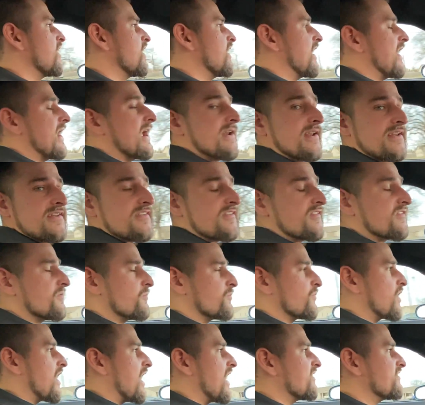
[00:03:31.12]
And it's
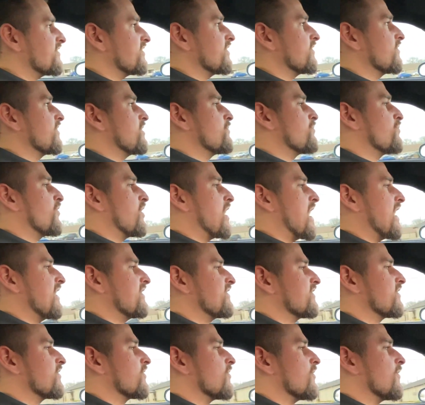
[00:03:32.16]
surprisingly
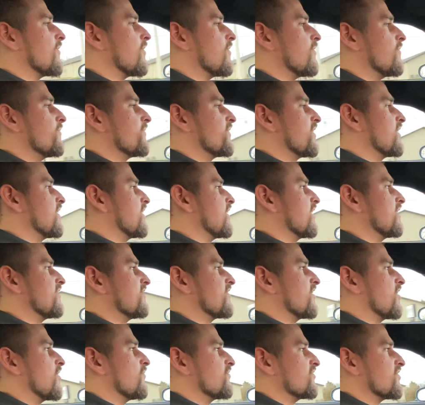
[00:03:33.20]
practical in
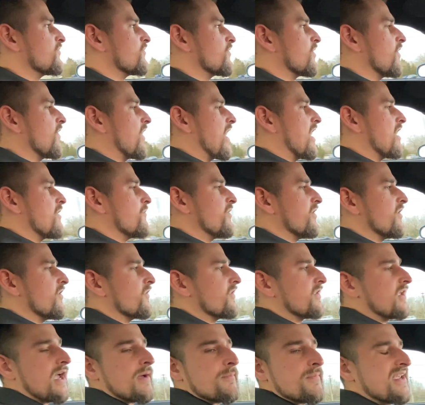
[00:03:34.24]
terms of
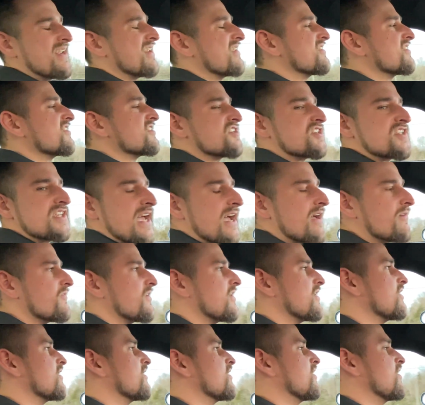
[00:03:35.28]
reliability. I mean, it's a
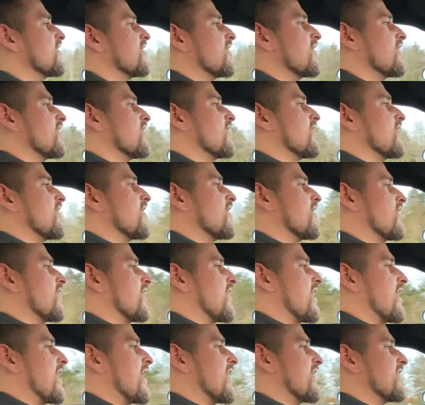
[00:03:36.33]
Chevy,
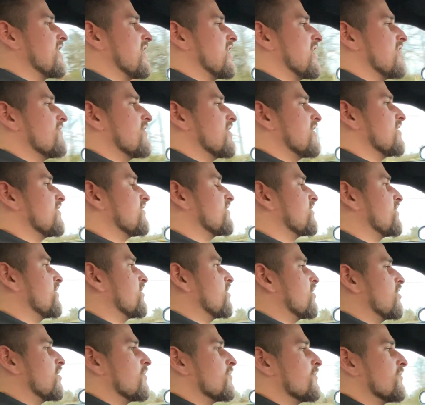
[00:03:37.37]
and even in
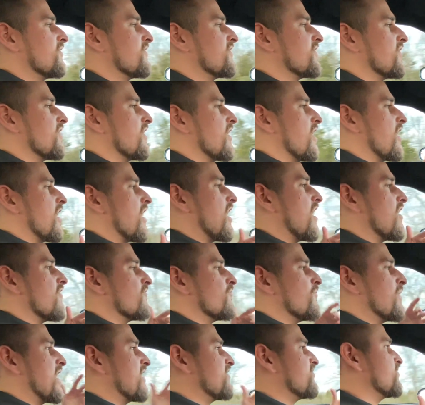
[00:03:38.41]
terms
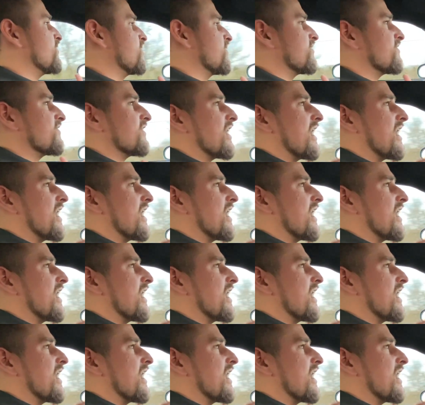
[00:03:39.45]
of metrics that